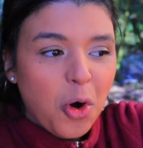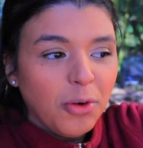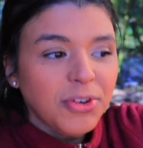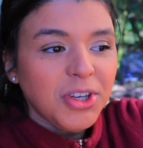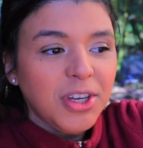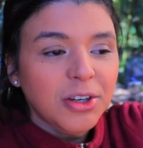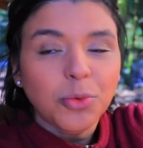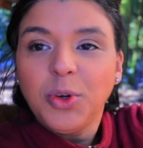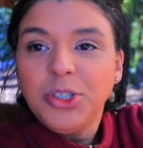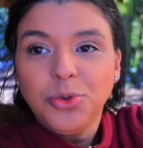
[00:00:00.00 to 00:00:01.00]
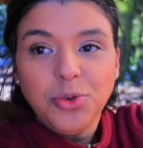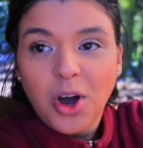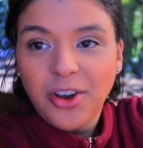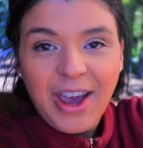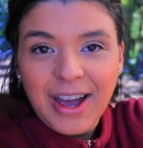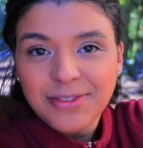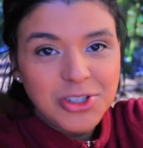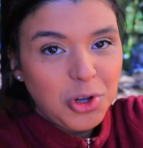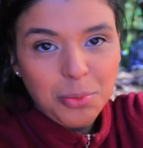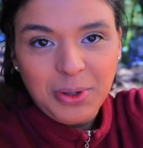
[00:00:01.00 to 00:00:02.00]
over here, we do not have
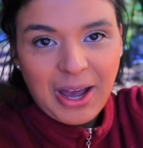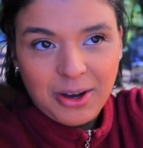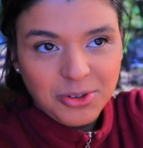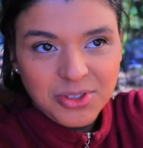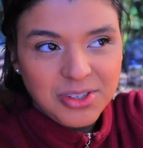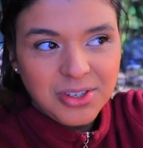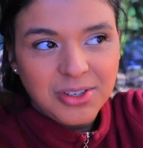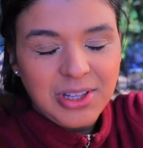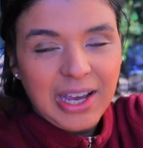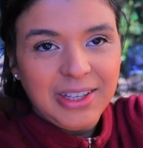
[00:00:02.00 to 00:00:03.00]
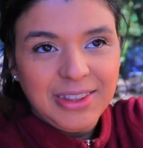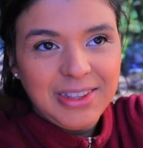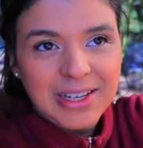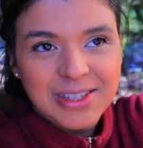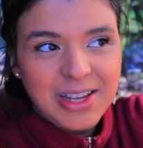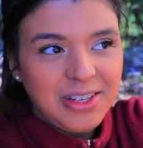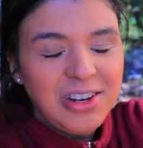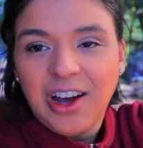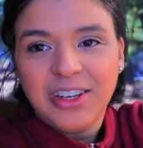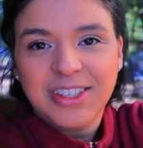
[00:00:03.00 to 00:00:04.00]
snowplows. Like, that's a
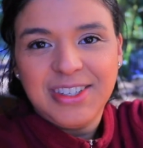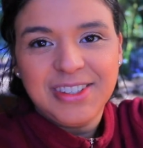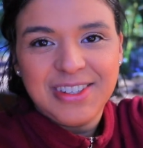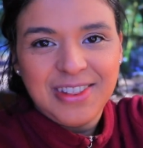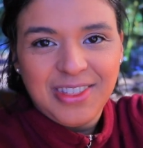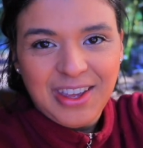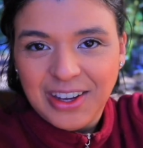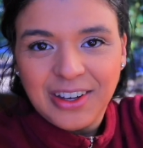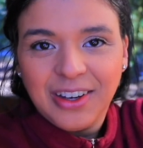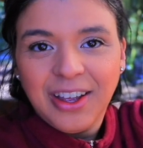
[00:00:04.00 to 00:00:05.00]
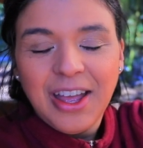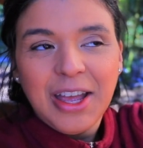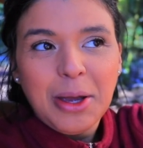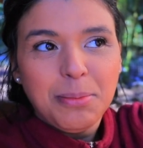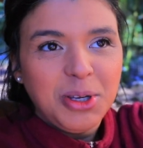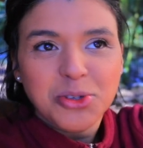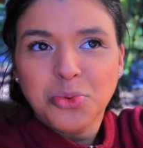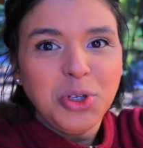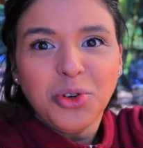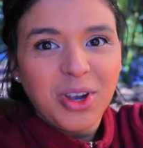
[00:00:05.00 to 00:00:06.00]
non-existent thing because
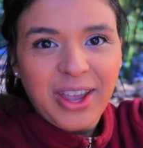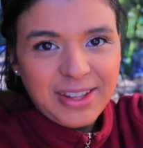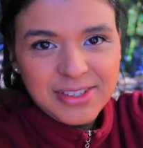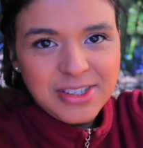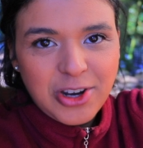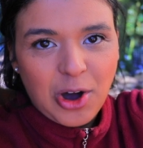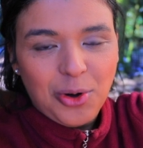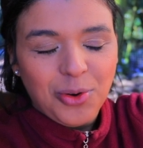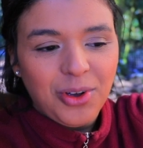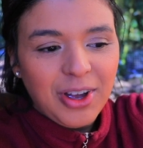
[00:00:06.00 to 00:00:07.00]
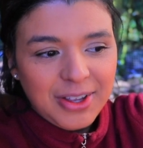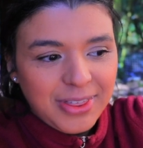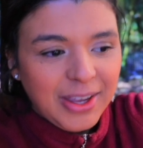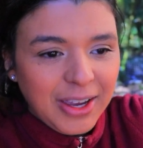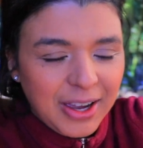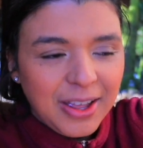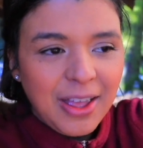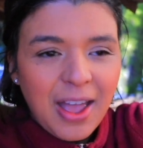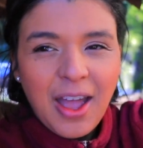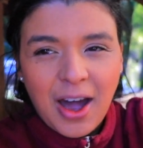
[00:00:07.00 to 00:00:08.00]
we don't get snow. I think
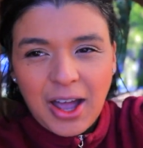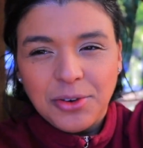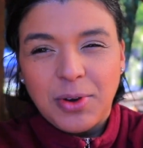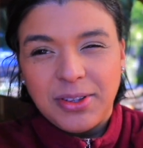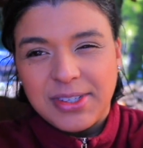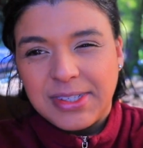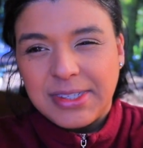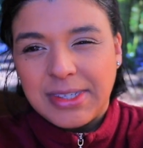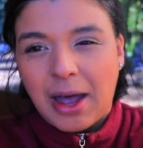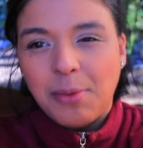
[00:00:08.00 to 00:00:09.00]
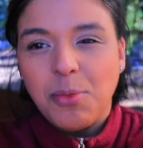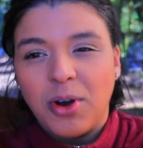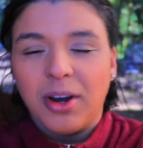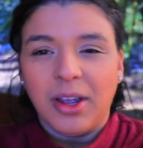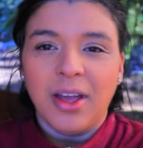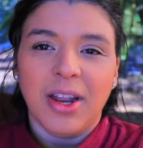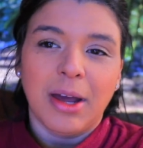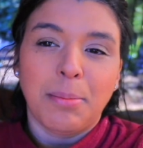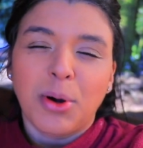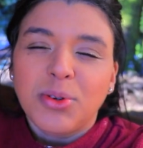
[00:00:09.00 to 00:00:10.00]
I read somewhere in
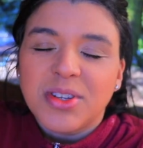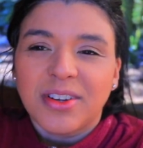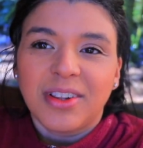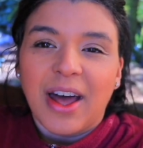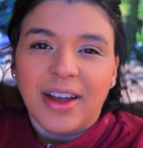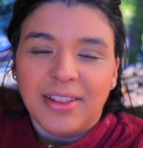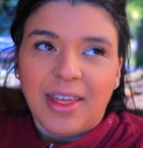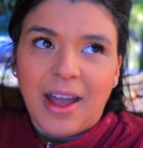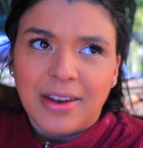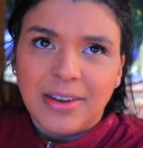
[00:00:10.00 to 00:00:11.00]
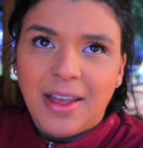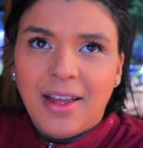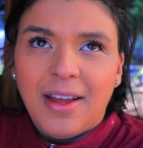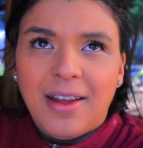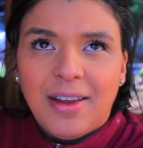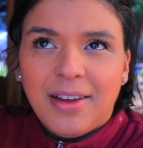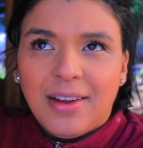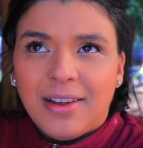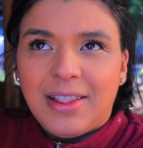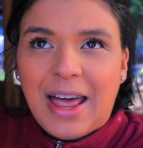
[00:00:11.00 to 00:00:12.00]
a post online that
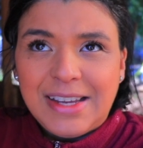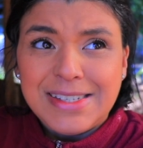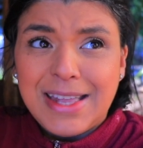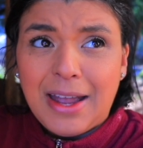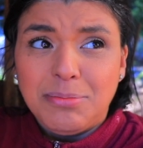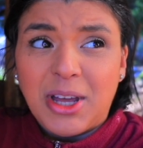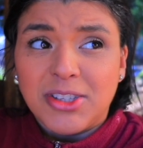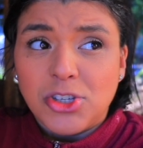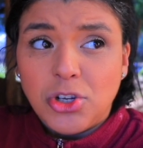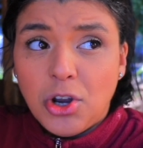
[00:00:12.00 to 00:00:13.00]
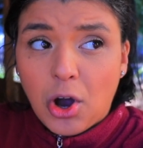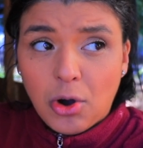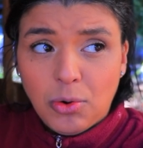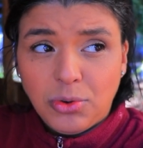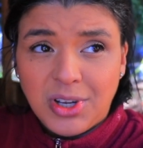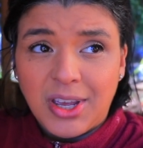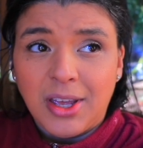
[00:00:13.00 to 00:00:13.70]
last time that snowed